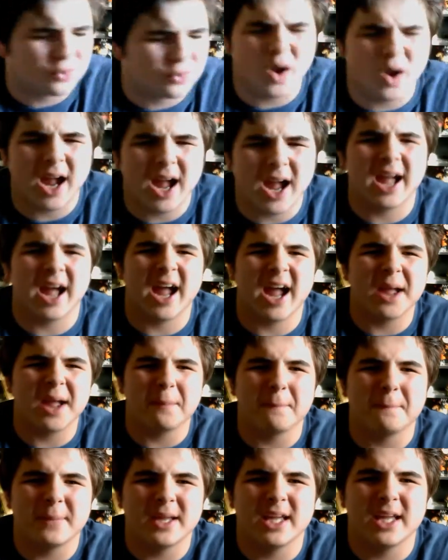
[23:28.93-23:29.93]
That's why I
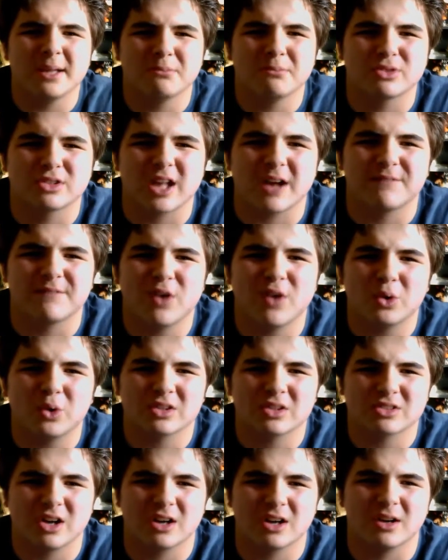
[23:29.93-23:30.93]
hate memes that
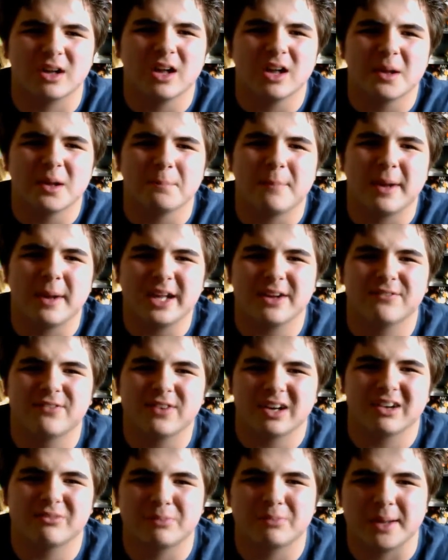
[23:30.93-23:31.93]
focus on
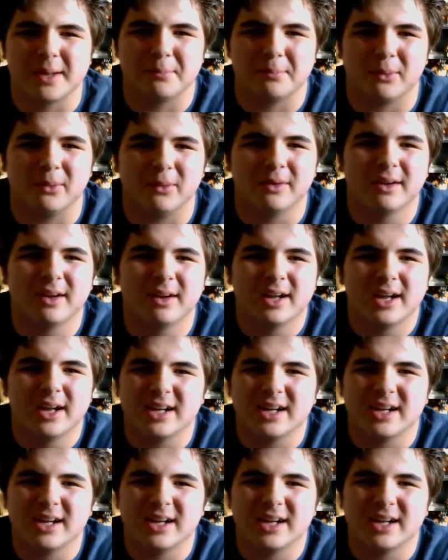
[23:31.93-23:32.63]
making fun of people.